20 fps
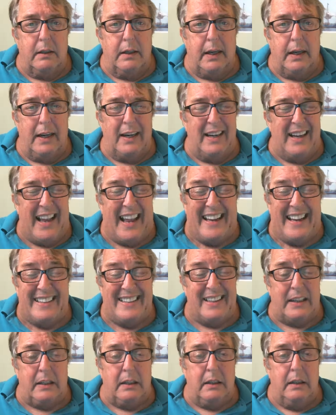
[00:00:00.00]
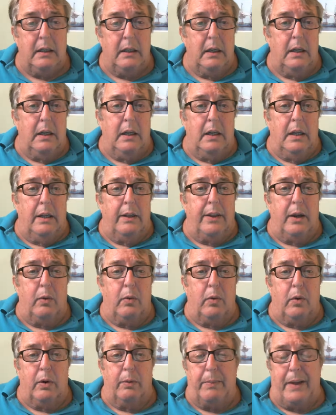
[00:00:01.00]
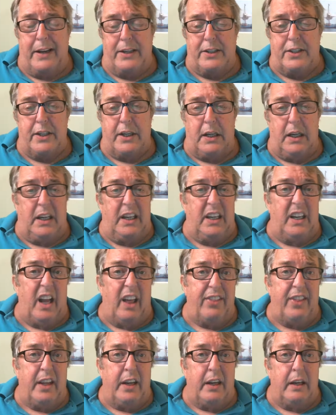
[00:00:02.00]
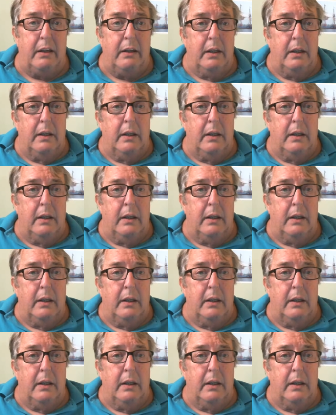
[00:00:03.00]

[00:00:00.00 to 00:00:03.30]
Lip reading: Atlantic that were basically nothing